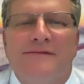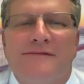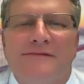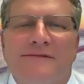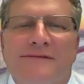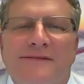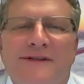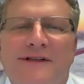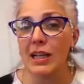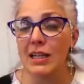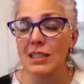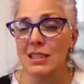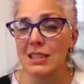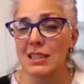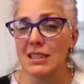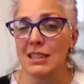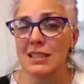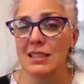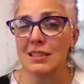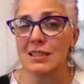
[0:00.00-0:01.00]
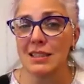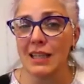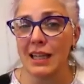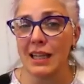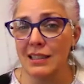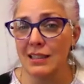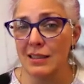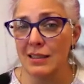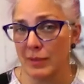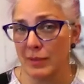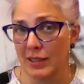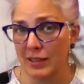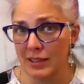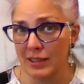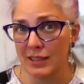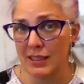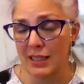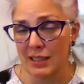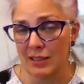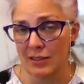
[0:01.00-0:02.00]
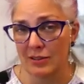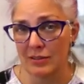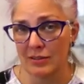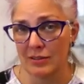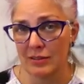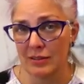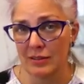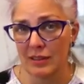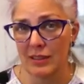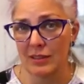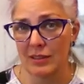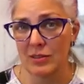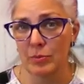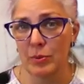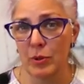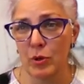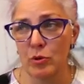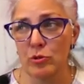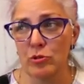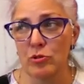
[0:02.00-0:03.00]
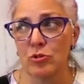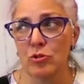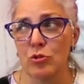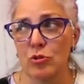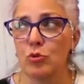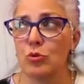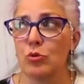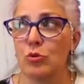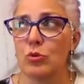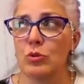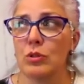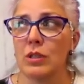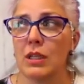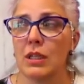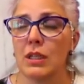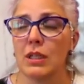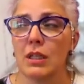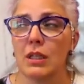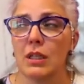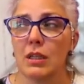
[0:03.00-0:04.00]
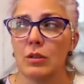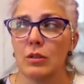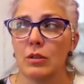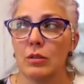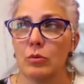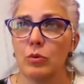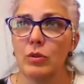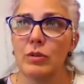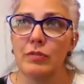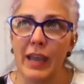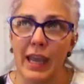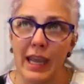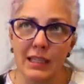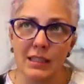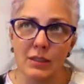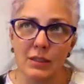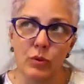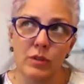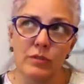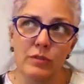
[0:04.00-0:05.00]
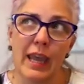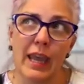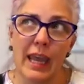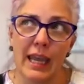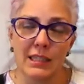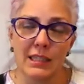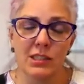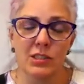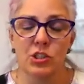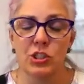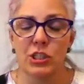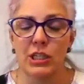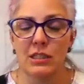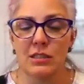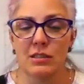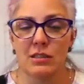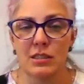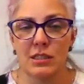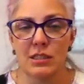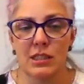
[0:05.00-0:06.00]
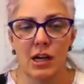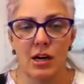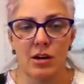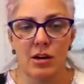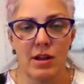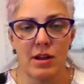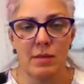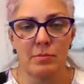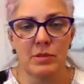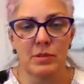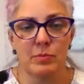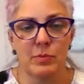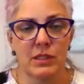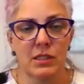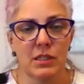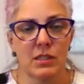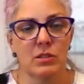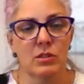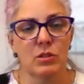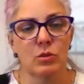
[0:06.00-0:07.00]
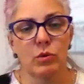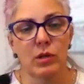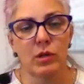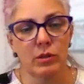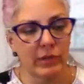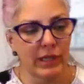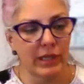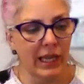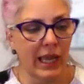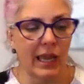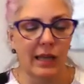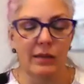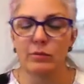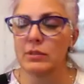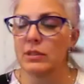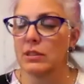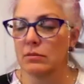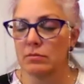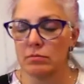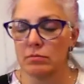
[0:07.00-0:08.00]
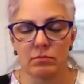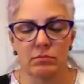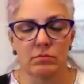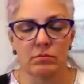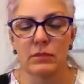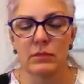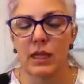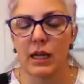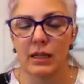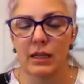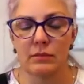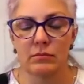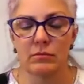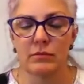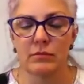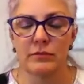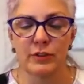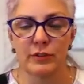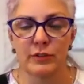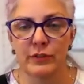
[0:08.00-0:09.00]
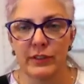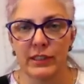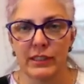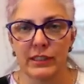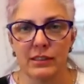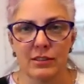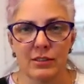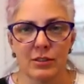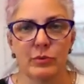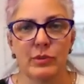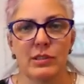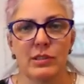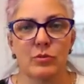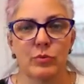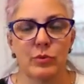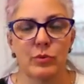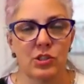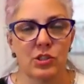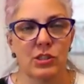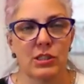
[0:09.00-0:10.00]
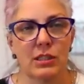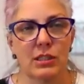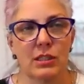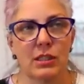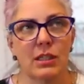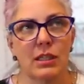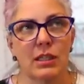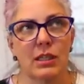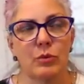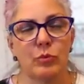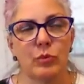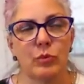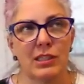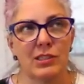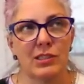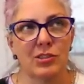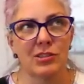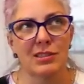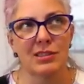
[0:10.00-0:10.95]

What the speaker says: They're actually excited about it now, as opposed to we've had to change CRMs because the one we had was not fulfilling. So we switched it, and we had just